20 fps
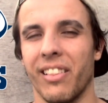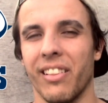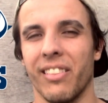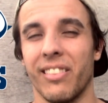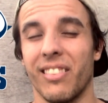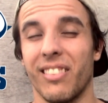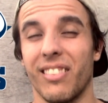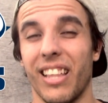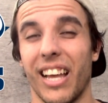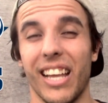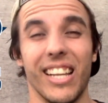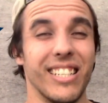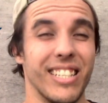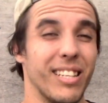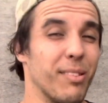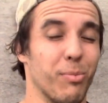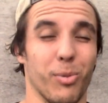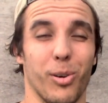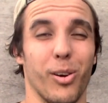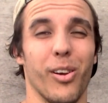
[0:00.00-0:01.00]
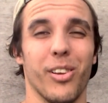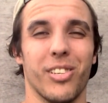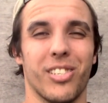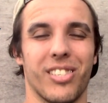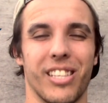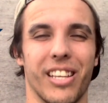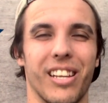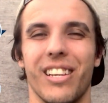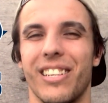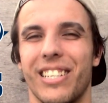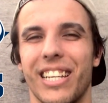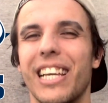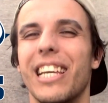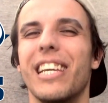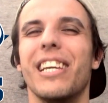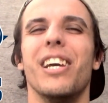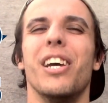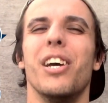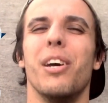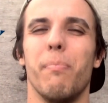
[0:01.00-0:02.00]
that they did worse than a
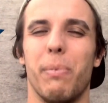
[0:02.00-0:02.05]
D